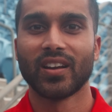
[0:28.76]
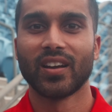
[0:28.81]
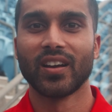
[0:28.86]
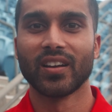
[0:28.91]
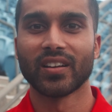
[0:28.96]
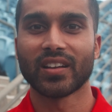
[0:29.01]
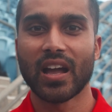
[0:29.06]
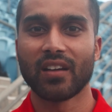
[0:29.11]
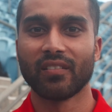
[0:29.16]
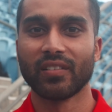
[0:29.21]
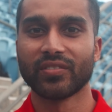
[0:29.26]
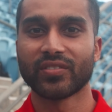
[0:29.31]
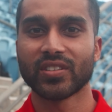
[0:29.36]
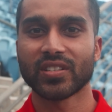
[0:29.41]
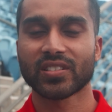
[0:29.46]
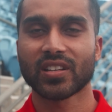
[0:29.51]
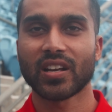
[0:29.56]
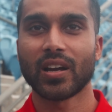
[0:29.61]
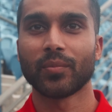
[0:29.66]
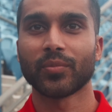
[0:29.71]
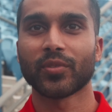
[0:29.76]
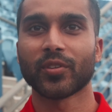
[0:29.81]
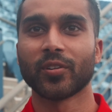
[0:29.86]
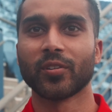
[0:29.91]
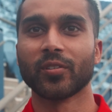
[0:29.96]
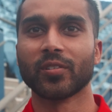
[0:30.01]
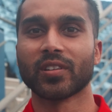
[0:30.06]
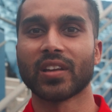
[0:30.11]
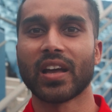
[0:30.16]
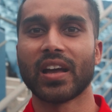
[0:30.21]
Okay, we've just come
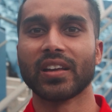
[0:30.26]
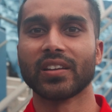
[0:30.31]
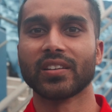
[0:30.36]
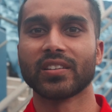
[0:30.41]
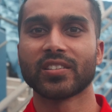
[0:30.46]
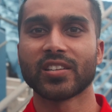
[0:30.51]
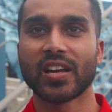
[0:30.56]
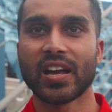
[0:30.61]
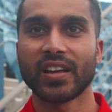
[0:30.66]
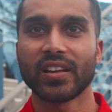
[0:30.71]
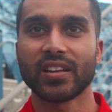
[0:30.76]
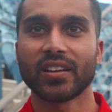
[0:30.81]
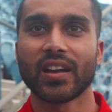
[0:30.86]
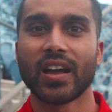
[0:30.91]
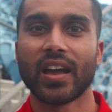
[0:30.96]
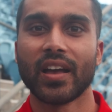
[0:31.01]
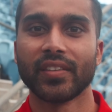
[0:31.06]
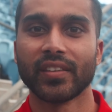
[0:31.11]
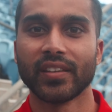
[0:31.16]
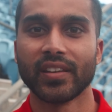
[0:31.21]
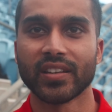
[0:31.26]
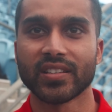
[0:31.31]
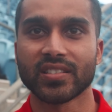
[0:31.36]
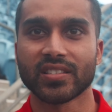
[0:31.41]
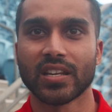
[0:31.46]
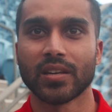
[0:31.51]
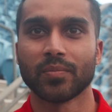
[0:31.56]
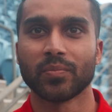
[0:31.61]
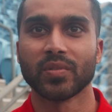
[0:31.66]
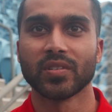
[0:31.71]
through gate J and the next
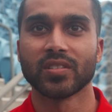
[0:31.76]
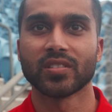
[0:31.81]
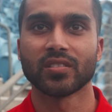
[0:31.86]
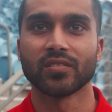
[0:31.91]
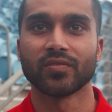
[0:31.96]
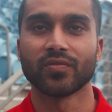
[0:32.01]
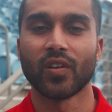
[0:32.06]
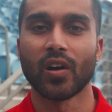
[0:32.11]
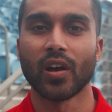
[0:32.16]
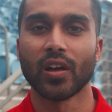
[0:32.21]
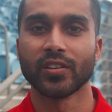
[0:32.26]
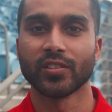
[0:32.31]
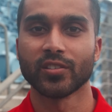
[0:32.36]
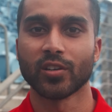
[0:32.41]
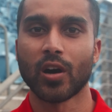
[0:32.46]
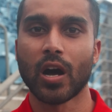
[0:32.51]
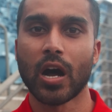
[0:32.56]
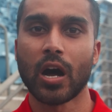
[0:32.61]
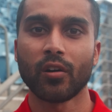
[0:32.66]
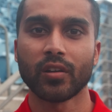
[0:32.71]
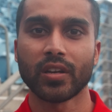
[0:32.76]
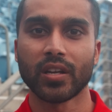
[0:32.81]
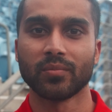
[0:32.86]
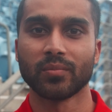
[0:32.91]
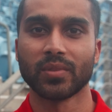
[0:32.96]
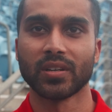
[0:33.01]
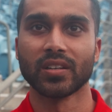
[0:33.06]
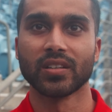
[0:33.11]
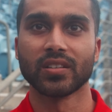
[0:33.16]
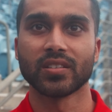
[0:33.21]
step is to find your aisle
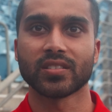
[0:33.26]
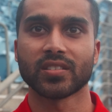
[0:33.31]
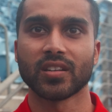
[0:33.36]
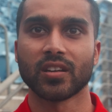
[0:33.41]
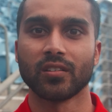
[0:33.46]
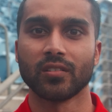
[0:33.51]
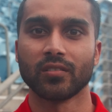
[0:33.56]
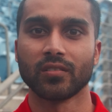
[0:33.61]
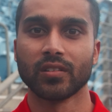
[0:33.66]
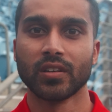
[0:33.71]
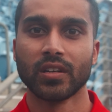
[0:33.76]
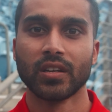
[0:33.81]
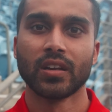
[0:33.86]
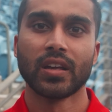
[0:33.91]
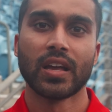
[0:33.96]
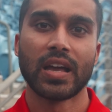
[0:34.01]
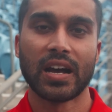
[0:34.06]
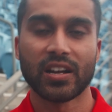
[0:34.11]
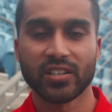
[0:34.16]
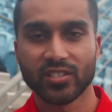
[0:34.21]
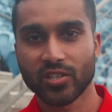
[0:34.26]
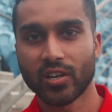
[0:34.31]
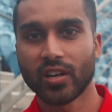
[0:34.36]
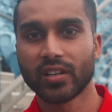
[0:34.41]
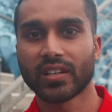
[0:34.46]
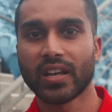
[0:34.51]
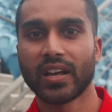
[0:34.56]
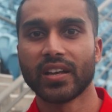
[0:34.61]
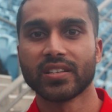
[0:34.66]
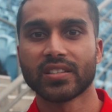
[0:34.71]
number. So
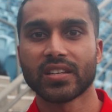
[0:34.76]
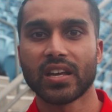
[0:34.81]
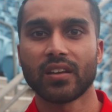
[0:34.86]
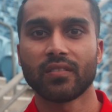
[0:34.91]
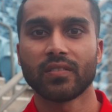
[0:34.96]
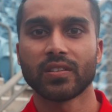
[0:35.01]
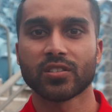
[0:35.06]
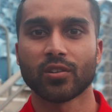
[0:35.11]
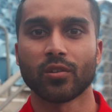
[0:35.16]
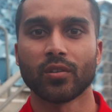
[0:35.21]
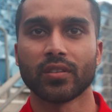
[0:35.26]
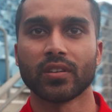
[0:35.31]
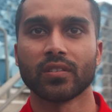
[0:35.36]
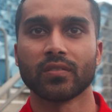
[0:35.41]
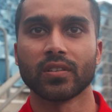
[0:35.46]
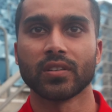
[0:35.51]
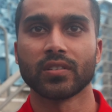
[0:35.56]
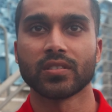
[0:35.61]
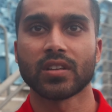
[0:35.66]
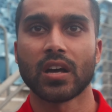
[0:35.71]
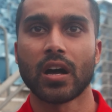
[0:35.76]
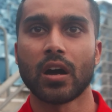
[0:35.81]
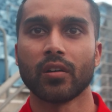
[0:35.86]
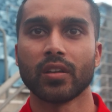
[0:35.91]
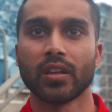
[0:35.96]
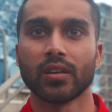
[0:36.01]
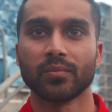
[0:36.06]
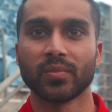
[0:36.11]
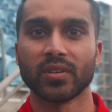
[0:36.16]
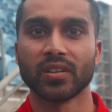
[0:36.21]
outside gate J we saw there was
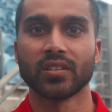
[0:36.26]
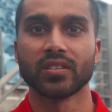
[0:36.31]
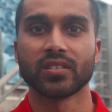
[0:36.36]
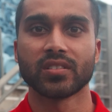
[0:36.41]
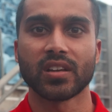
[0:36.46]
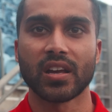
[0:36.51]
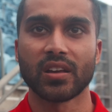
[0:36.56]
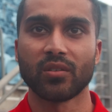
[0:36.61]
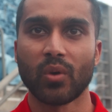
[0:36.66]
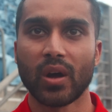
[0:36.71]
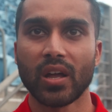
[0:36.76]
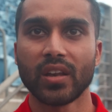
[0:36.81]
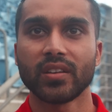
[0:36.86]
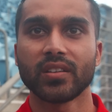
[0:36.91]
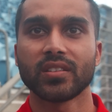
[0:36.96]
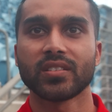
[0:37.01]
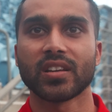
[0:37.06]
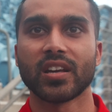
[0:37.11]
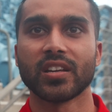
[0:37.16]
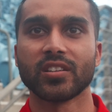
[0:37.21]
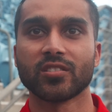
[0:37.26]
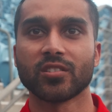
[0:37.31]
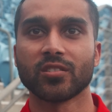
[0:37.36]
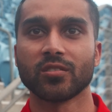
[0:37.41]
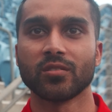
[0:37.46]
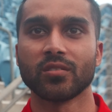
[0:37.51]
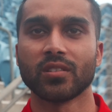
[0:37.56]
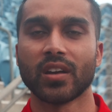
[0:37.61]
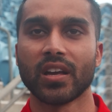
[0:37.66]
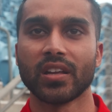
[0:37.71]
aisle number J1,
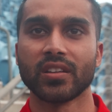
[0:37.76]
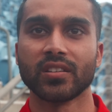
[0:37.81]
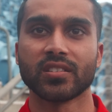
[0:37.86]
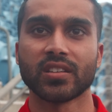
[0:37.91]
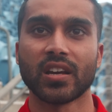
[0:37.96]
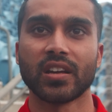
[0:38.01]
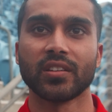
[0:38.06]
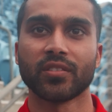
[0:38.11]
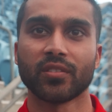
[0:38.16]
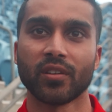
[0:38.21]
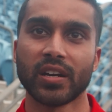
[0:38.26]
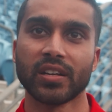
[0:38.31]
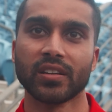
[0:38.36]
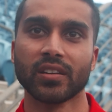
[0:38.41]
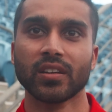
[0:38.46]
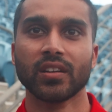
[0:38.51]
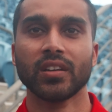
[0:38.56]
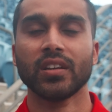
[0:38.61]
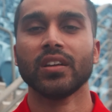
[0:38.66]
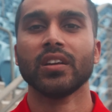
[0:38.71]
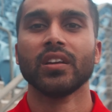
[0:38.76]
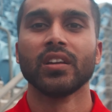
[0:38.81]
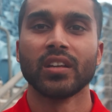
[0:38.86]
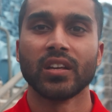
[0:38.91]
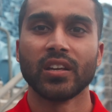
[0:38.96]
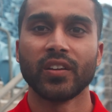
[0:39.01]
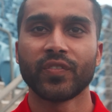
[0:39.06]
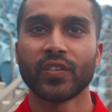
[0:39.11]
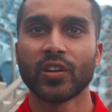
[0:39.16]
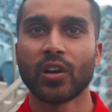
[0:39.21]
J2 and J3.
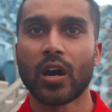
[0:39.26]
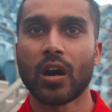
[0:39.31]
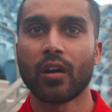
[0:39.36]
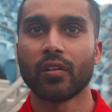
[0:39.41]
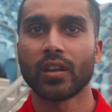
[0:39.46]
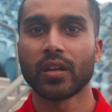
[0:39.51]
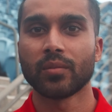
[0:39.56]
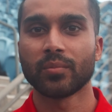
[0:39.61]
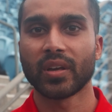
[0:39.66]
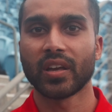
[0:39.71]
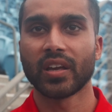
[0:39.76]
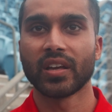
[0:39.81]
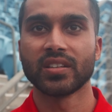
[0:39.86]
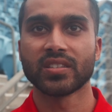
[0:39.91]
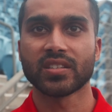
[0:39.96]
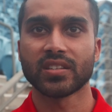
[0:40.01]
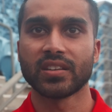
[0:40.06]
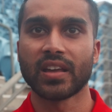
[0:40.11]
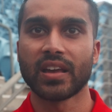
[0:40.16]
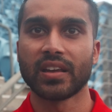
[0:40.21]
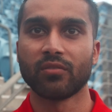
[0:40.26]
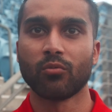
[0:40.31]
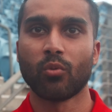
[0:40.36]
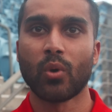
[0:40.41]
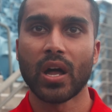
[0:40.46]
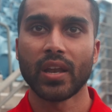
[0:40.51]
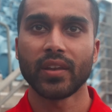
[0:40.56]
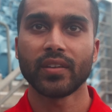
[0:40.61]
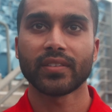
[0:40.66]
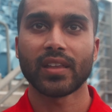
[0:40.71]
If your aisle number ends in a
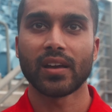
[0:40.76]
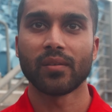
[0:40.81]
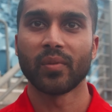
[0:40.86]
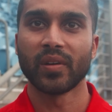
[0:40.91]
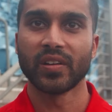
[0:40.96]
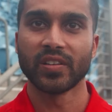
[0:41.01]
1, that